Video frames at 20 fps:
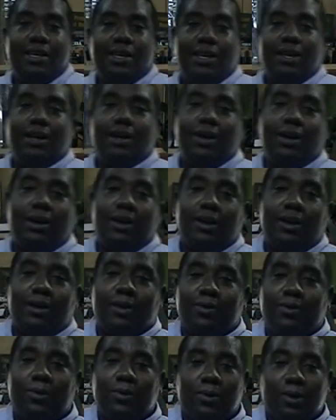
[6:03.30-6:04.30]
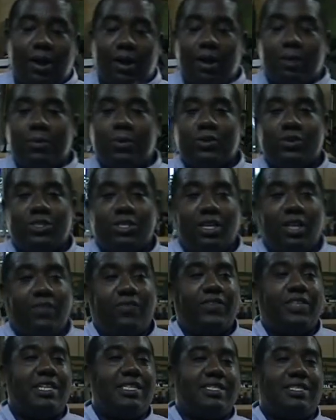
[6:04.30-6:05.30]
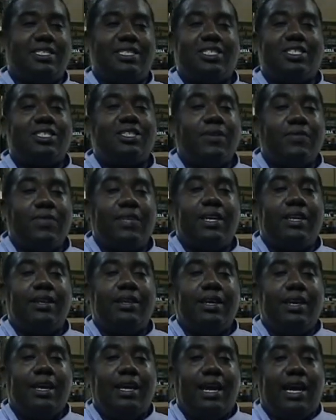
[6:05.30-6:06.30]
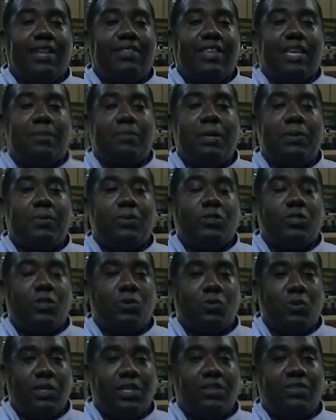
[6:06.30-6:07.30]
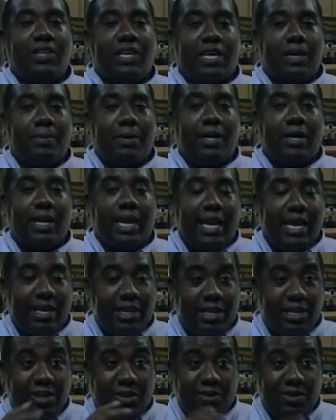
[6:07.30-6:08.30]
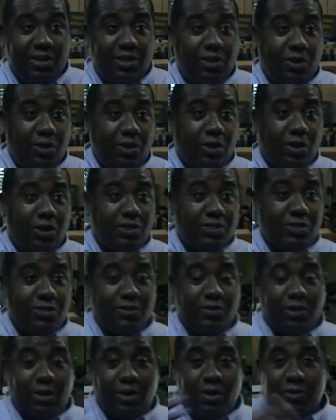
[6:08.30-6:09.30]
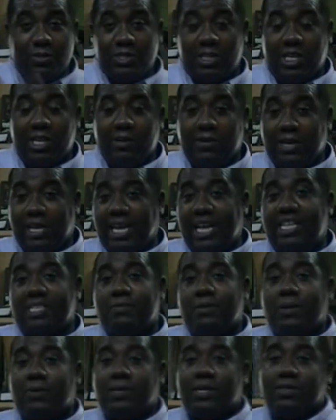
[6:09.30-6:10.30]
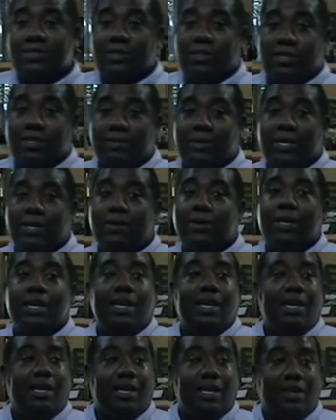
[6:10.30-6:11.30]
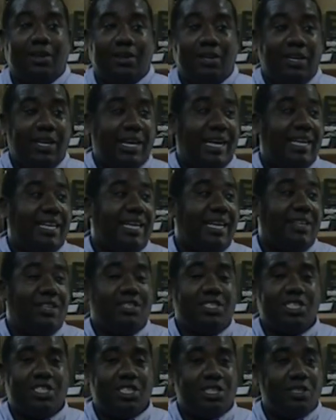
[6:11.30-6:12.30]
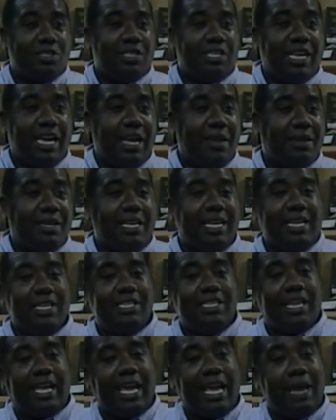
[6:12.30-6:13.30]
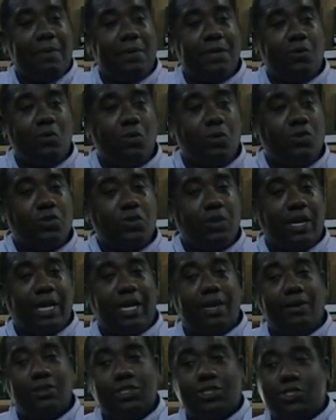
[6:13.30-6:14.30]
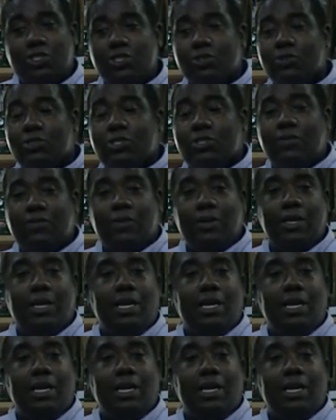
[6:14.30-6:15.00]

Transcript: hardcore armor and stuff. That's just something I think people should really think about. And you know, also the home security aspect, what I was talking about. Good idea to just get into the habit of going through your house and searching.